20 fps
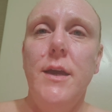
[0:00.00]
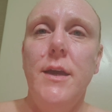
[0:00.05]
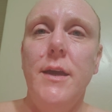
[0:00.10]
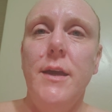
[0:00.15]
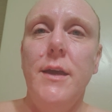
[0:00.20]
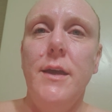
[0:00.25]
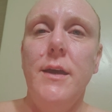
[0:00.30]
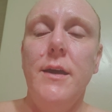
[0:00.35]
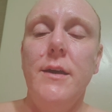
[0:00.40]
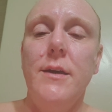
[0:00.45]

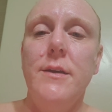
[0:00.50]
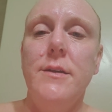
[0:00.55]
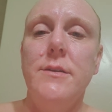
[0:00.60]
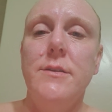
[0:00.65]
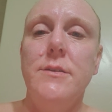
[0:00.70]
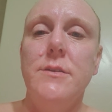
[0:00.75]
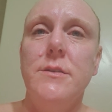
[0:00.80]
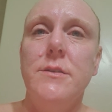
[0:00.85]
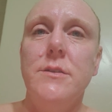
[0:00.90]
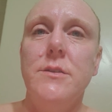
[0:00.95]

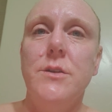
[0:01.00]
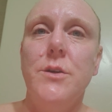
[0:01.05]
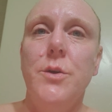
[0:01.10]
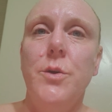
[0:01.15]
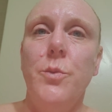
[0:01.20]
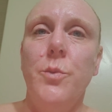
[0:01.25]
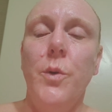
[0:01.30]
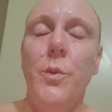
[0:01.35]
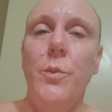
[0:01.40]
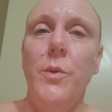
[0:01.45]
And
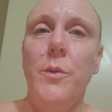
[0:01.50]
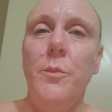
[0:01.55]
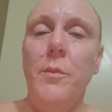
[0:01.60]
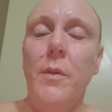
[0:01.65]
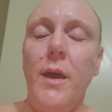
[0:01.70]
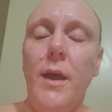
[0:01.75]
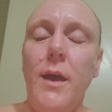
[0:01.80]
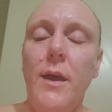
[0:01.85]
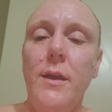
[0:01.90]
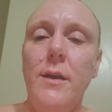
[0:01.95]
when we
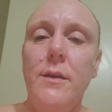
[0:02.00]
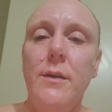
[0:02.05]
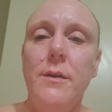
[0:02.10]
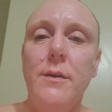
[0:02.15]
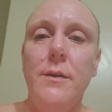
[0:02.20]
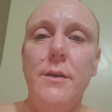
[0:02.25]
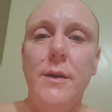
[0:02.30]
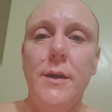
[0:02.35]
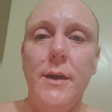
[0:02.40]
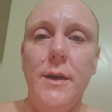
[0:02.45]
met,
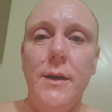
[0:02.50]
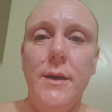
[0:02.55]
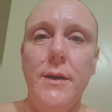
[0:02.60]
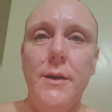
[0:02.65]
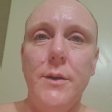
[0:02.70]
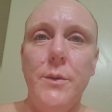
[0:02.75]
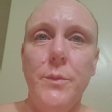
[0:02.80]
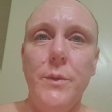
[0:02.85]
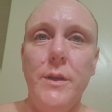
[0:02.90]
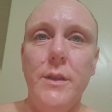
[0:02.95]

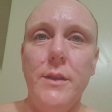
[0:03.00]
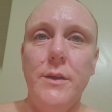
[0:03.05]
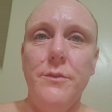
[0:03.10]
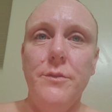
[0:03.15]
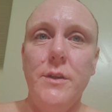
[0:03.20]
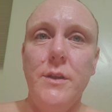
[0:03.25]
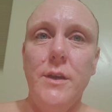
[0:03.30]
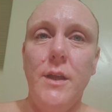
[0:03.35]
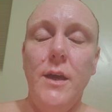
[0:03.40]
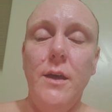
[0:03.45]
we
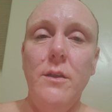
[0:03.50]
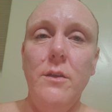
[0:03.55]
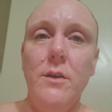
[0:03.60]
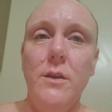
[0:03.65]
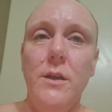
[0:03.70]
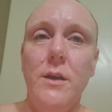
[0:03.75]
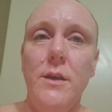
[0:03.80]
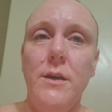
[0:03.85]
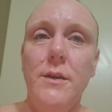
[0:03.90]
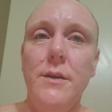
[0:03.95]
lived in
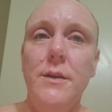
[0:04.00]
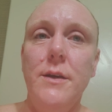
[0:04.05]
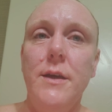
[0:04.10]
Helena.